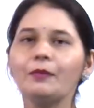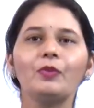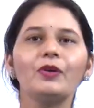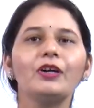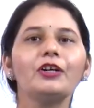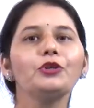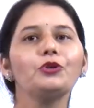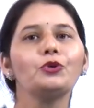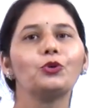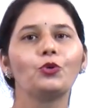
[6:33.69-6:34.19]

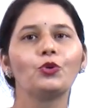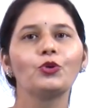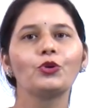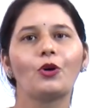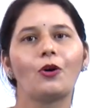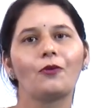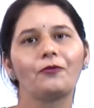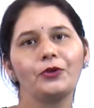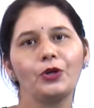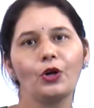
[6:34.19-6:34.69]
a note of
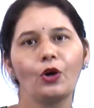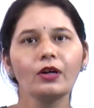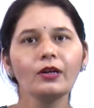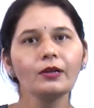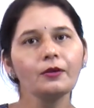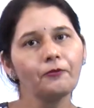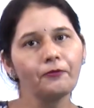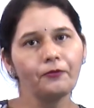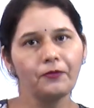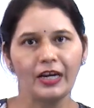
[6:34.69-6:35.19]
your
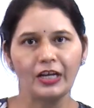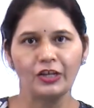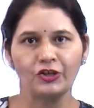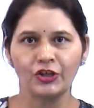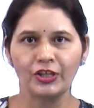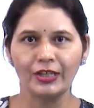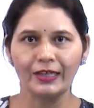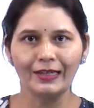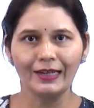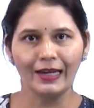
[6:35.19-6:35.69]

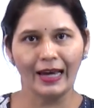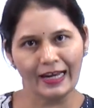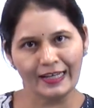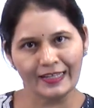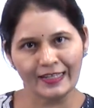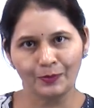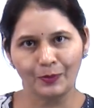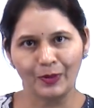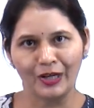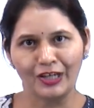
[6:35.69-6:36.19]
facial
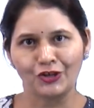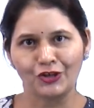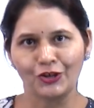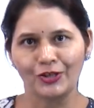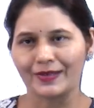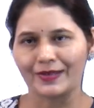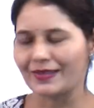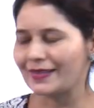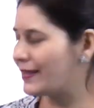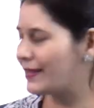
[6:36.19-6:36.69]

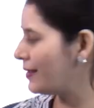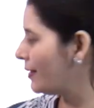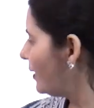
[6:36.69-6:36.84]
expressions.